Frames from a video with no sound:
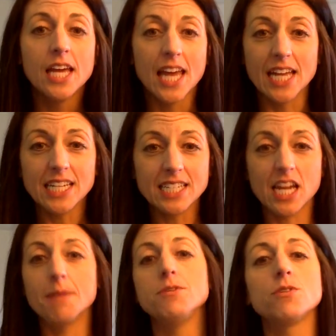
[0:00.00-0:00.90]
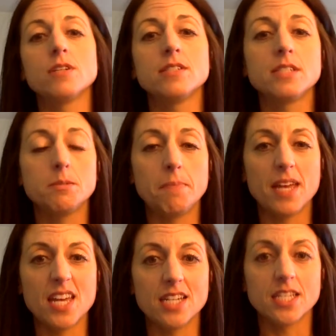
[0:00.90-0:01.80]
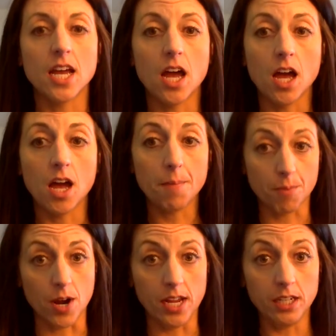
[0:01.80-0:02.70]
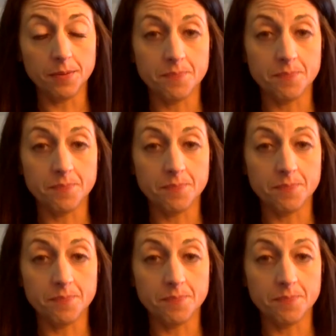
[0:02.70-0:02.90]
anytime you can spend upright